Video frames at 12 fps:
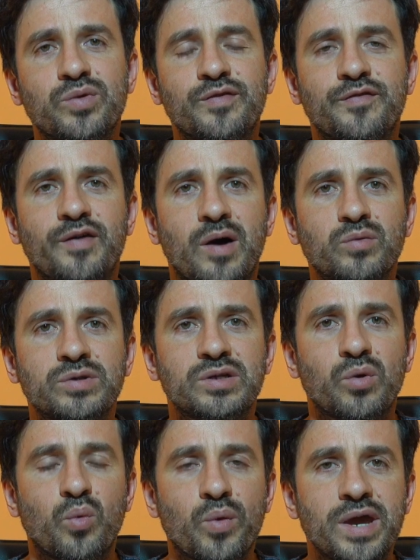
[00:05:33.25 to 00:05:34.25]
we found
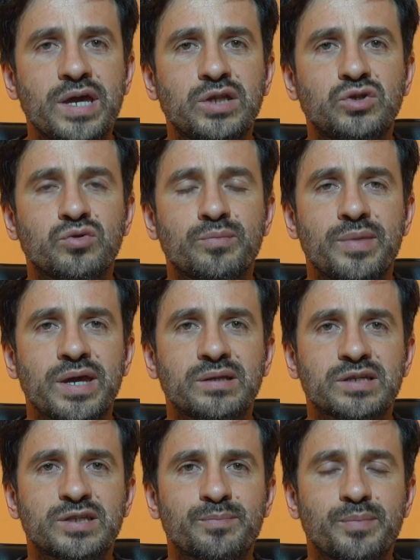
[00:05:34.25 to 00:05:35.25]
a way to make
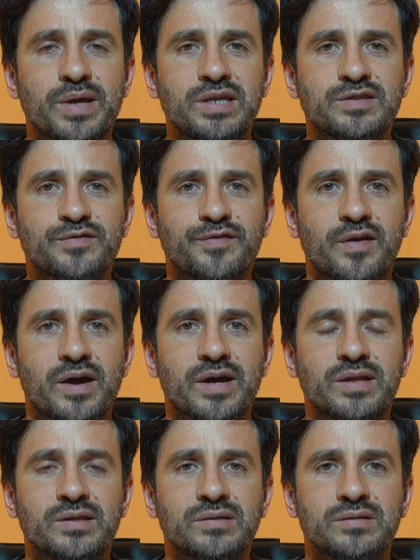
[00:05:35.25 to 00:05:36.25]
the space
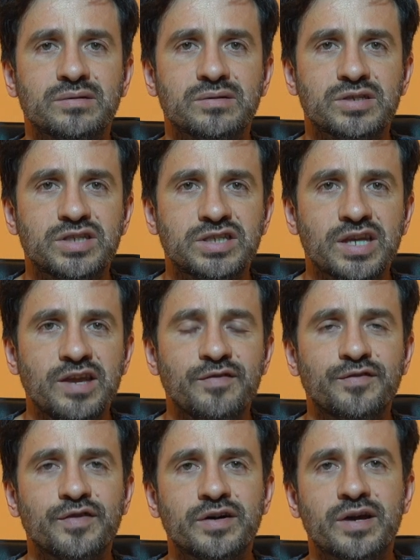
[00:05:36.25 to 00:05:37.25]
flight
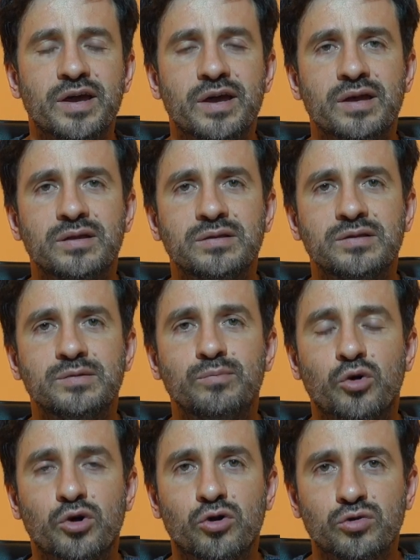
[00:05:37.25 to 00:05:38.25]
safer and
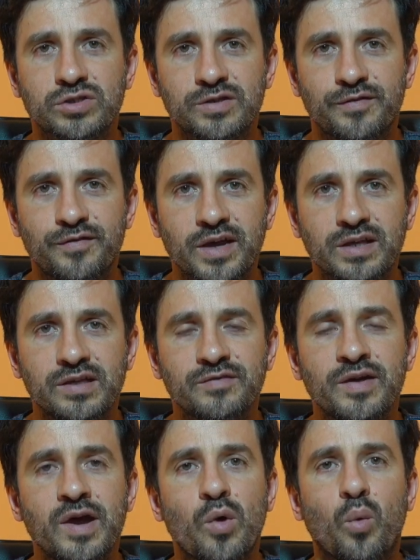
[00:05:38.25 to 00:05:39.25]
more
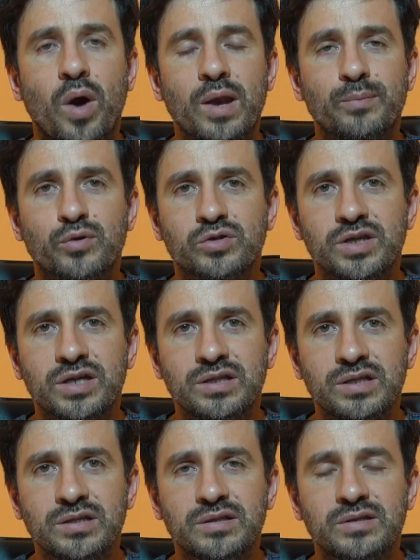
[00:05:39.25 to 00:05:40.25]
cost-effective while
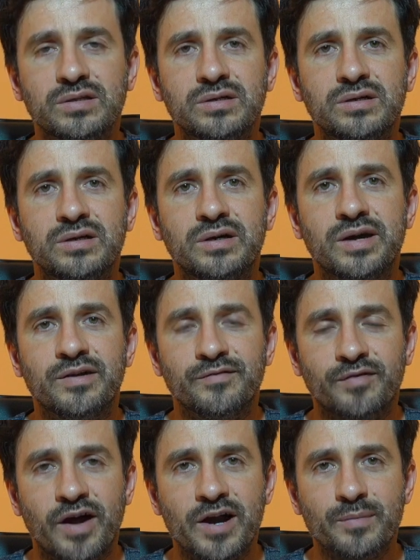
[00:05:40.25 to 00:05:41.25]
protecting the
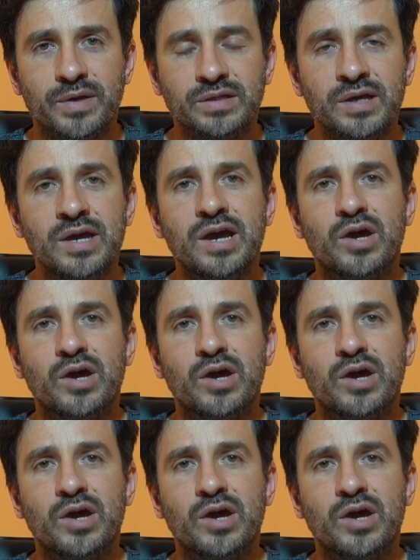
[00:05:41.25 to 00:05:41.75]
environment.